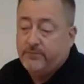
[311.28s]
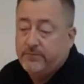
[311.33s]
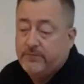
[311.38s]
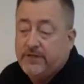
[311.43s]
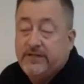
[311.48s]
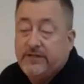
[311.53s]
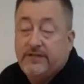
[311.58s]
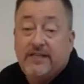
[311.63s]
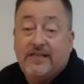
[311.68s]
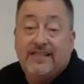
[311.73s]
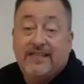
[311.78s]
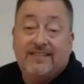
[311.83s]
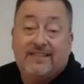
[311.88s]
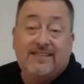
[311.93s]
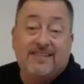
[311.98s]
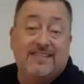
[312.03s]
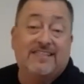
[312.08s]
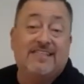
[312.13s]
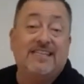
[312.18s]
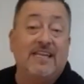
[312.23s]
it's
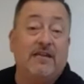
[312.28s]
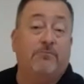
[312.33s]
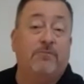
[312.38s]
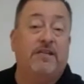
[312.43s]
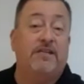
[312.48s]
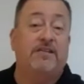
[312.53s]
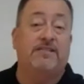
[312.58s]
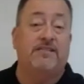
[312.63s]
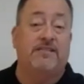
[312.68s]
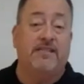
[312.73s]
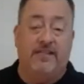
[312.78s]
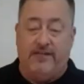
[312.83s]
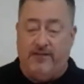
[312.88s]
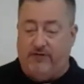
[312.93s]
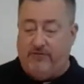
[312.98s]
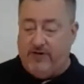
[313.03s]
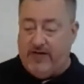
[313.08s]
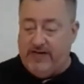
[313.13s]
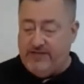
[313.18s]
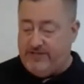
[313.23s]
a seamless
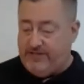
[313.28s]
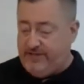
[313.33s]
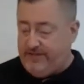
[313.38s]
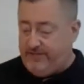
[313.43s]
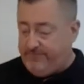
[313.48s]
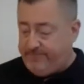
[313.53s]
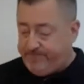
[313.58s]
integration.